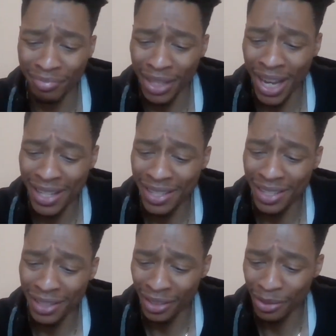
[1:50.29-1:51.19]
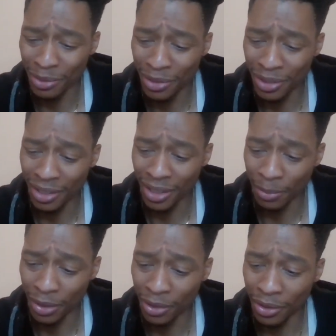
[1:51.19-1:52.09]
nonsensical shit that
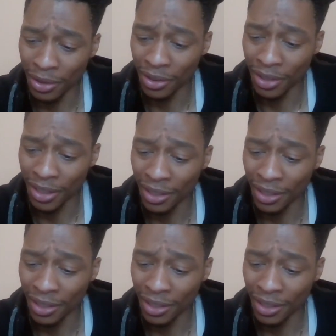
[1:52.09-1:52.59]
be going on,